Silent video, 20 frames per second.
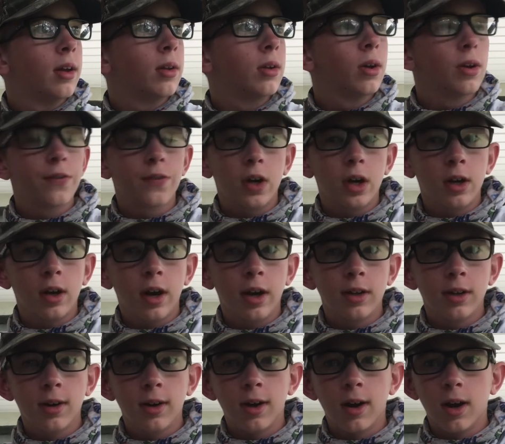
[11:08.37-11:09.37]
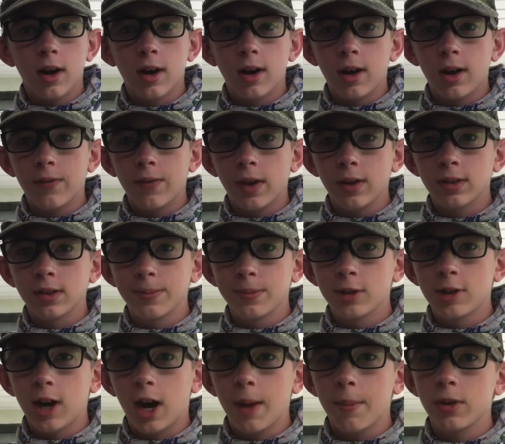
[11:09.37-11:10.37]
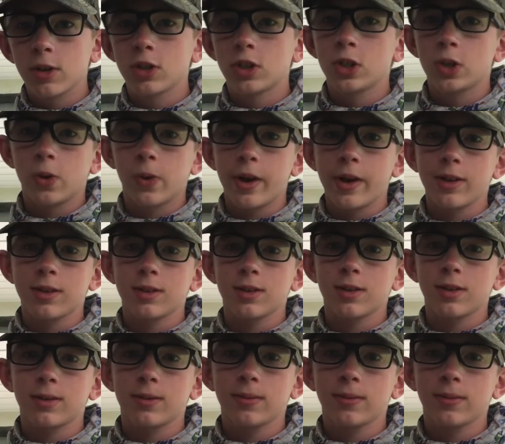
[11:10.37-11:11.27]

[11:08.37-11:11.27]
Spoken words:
Do a fundraiser of a subscriber's choice.